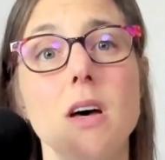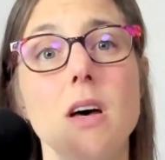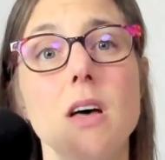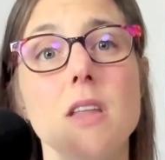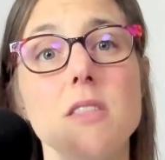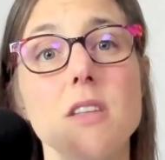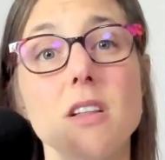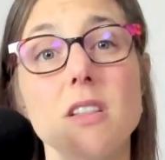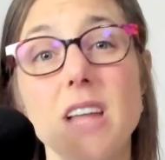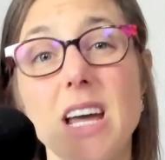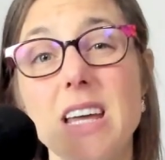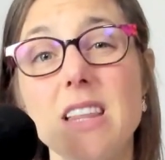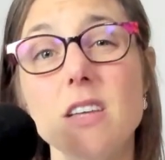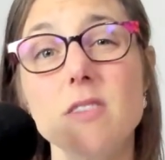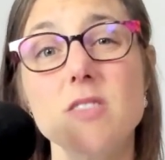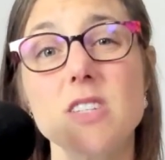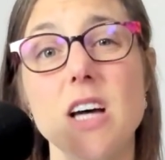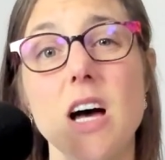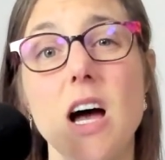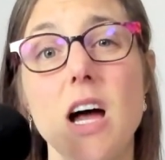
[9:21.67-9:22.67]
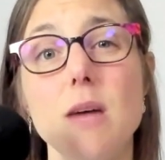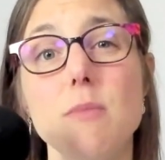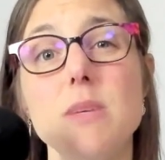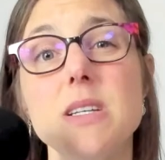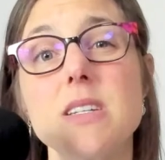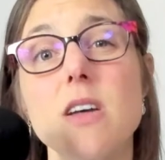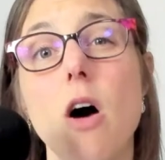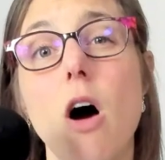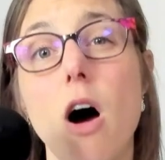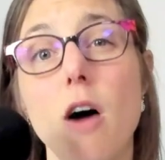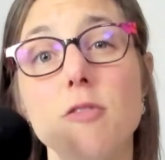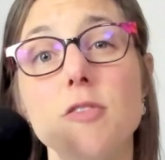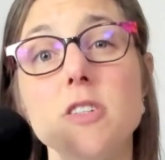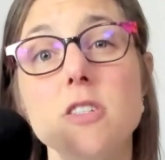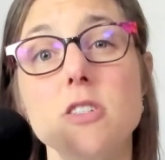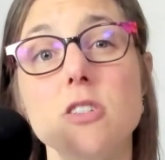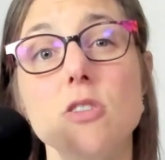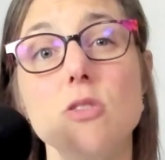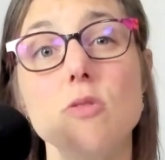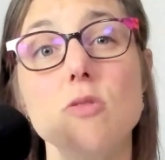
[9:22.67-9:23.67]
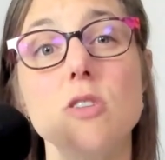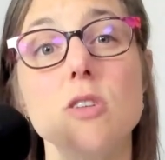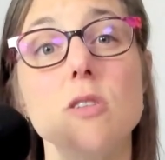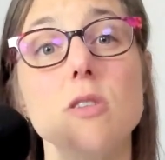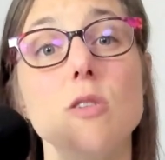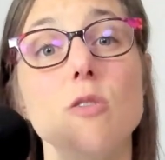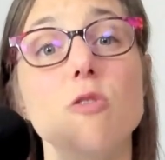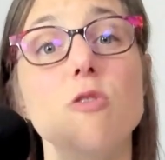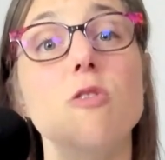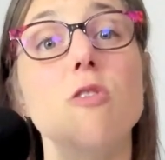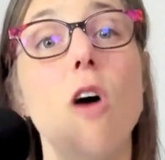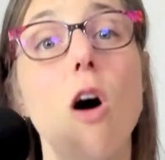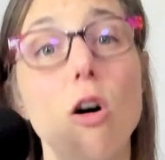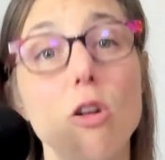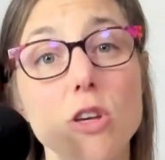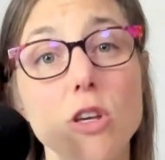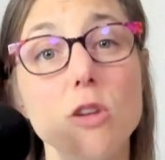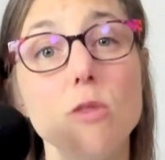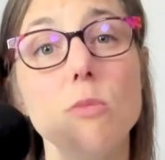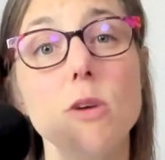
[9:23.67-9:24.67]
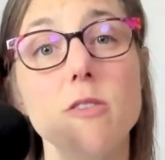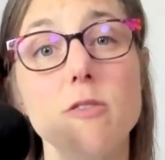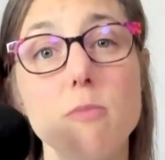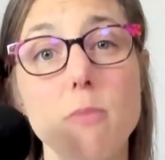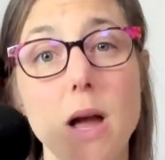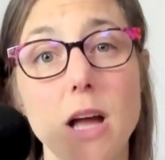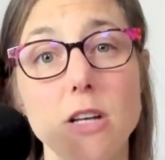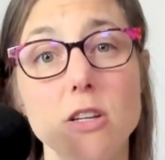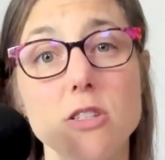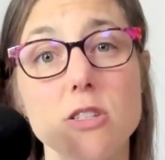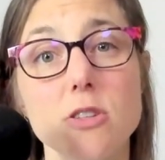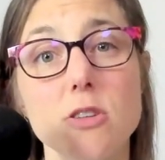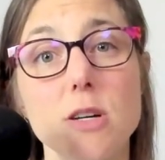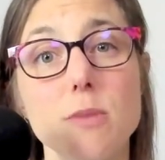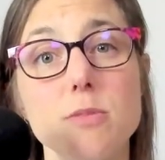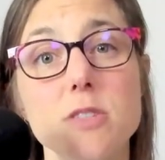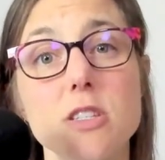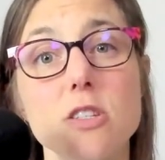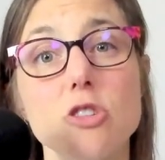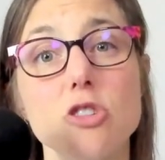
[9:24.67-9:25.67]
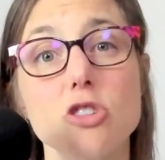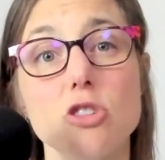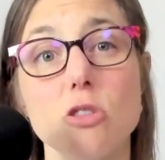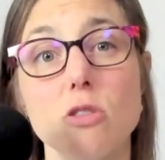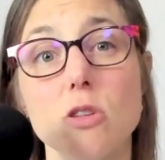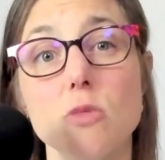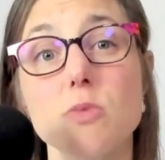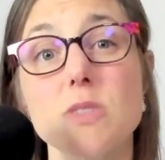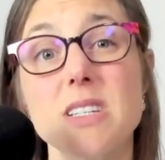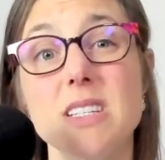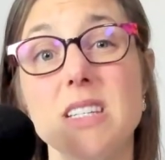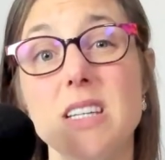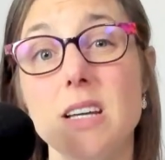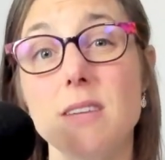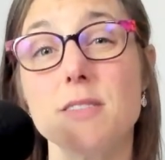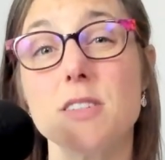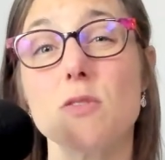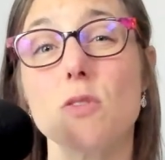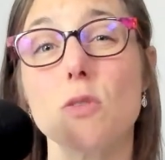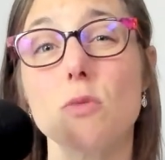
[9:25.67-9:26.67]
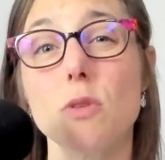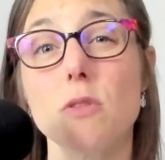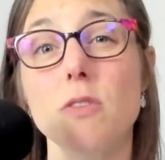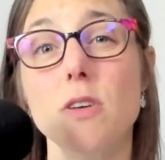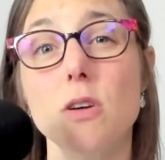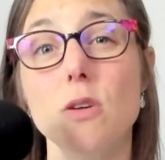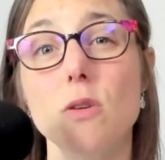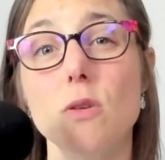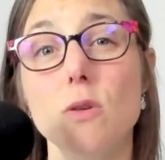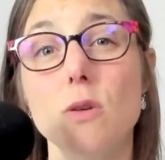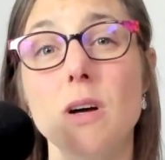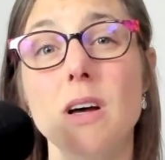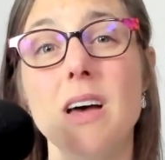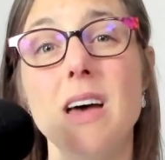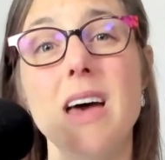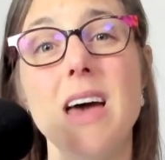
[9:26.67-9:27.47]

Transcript: The length of time is often due to the volume of manuscripts the journal receives for review,